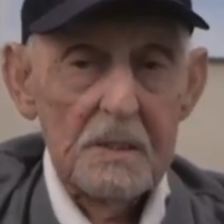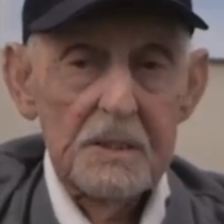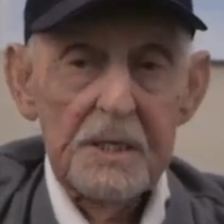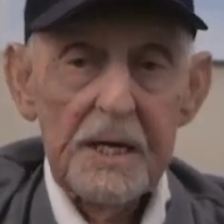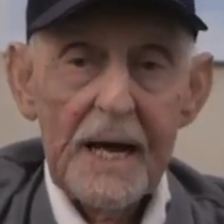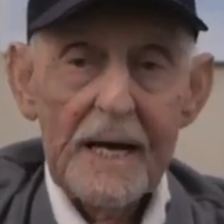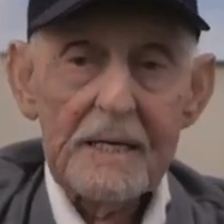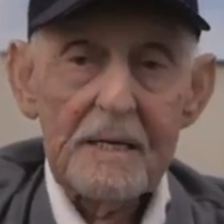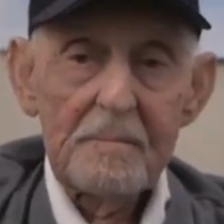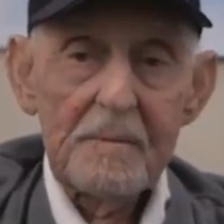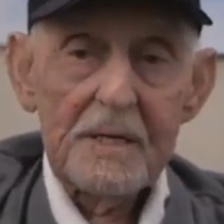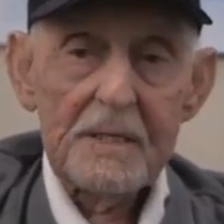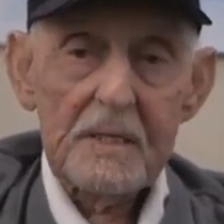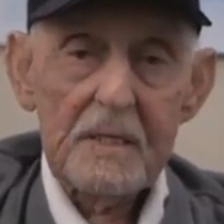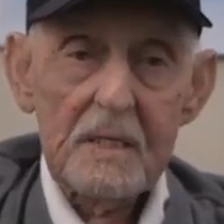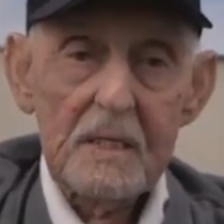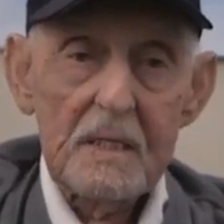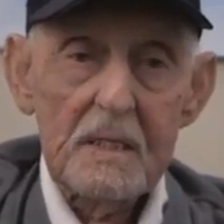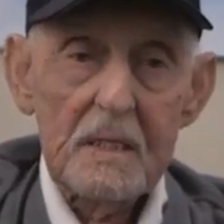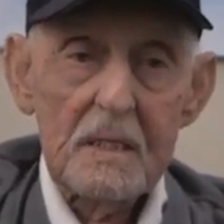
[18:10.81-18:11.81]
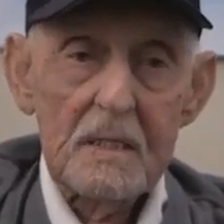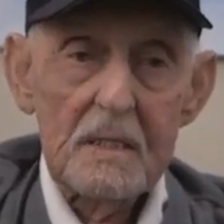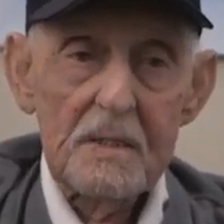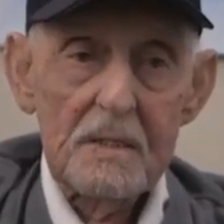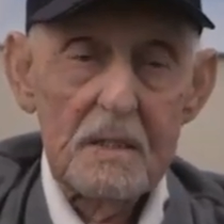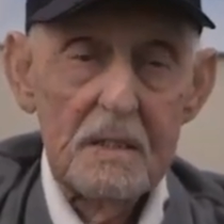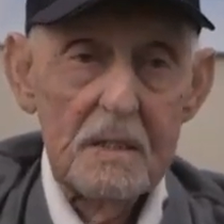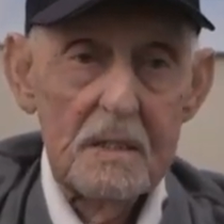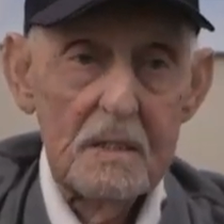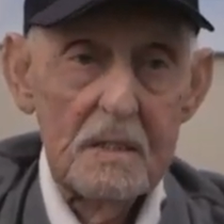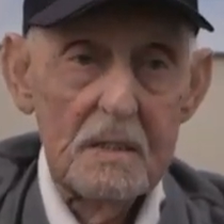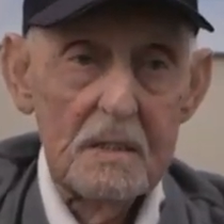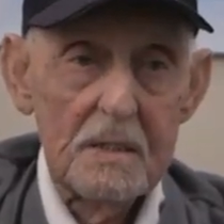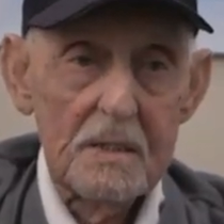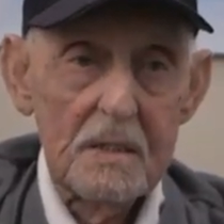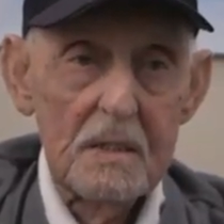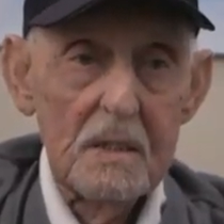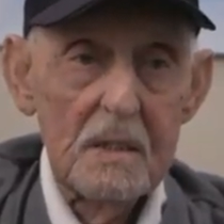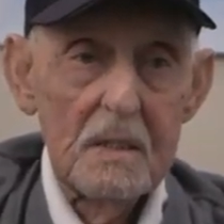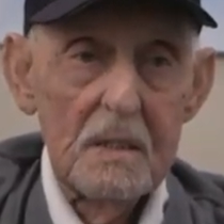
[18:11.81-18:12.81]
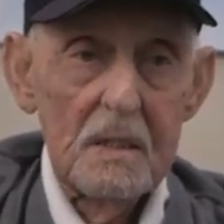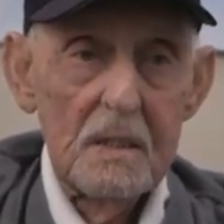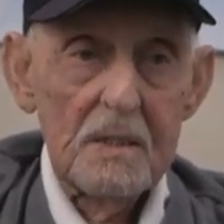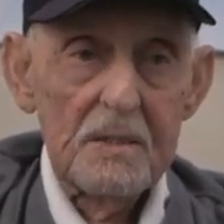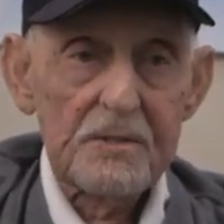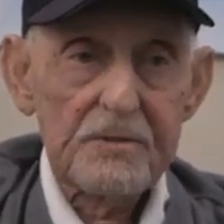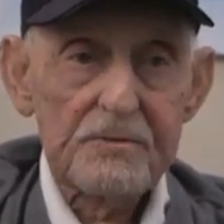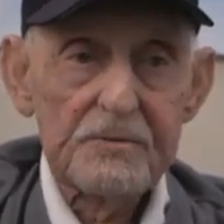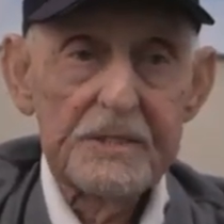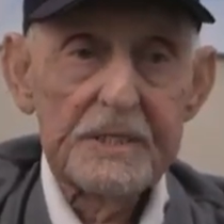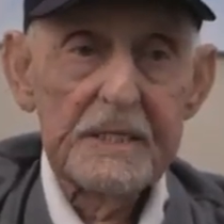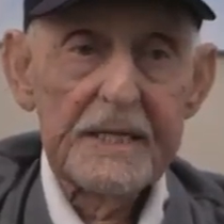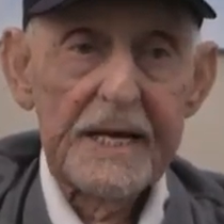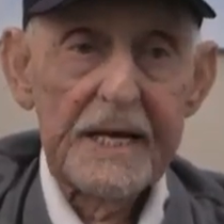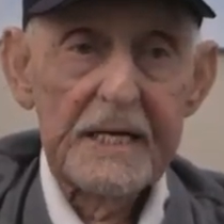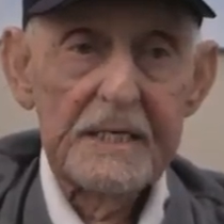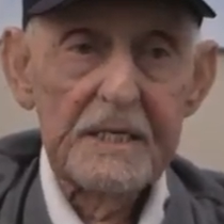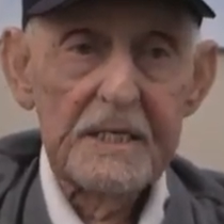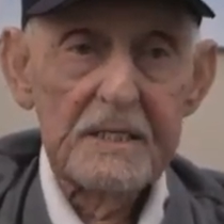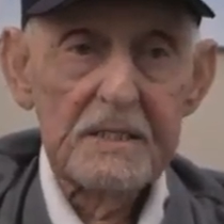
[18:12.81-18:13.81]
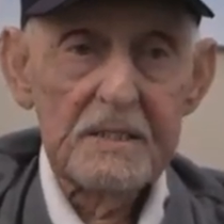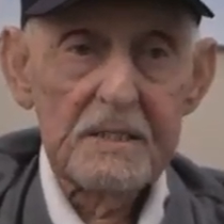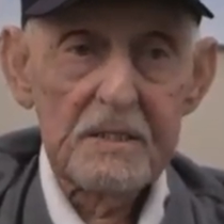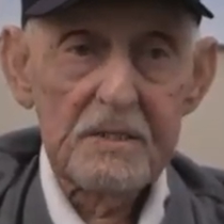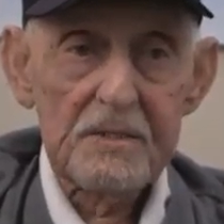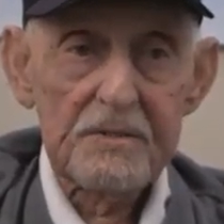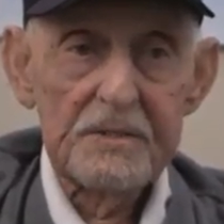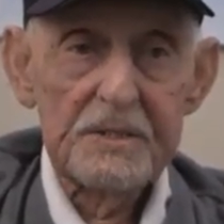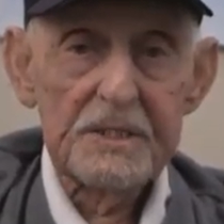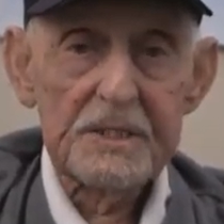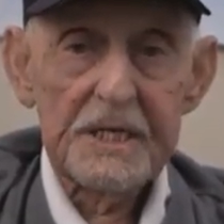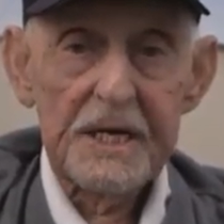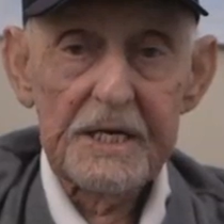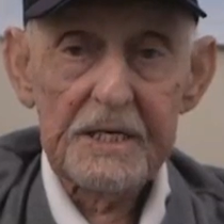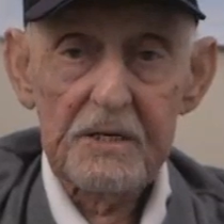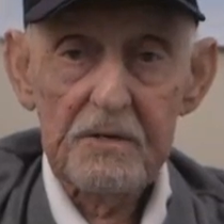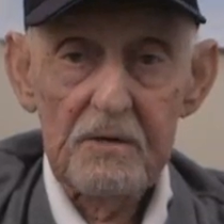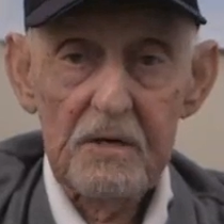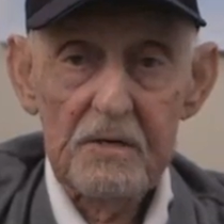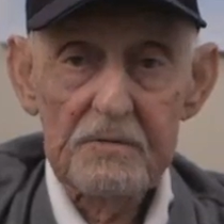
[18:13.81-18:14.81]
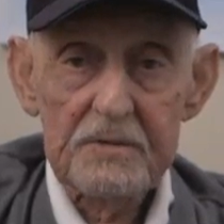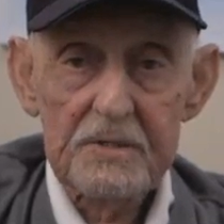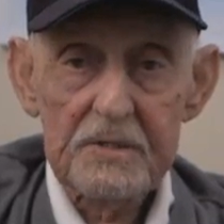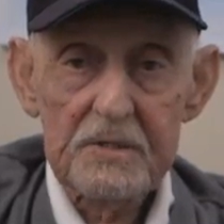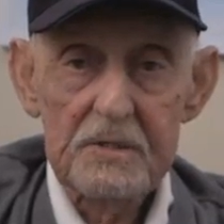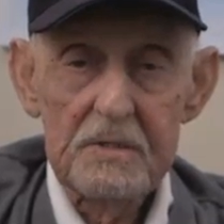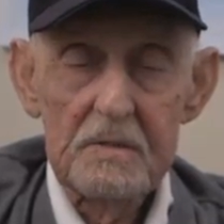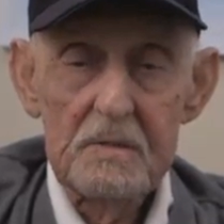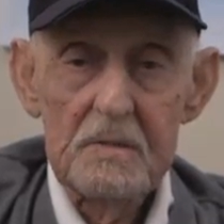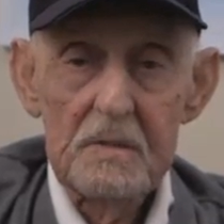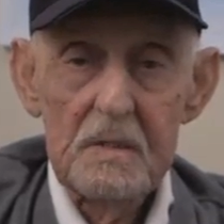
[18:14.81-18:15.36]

You had to make uh, three landings and three takeoffs